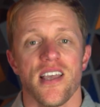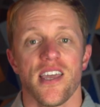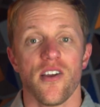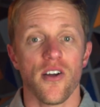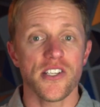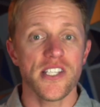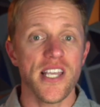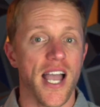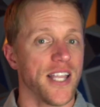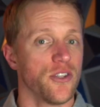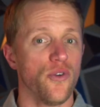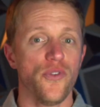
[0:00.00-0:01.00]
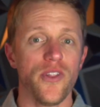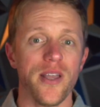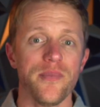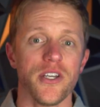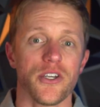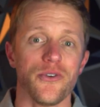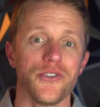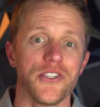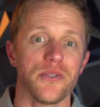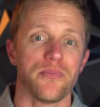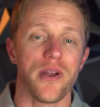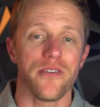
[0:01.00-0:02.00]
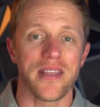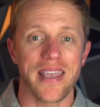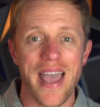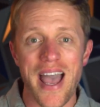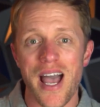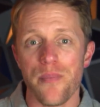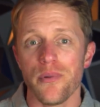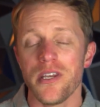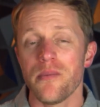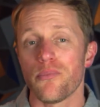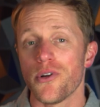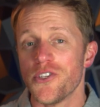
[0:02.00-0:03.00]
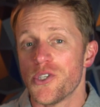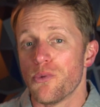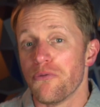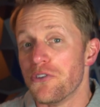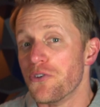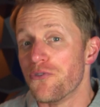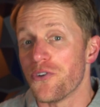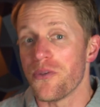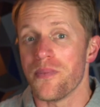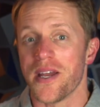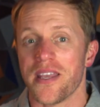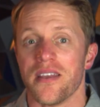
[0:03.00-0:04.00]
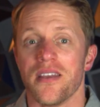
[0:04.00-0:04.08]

And honestly, I do feel like Magoosh is better than Kaplan and Princeton Review for the money.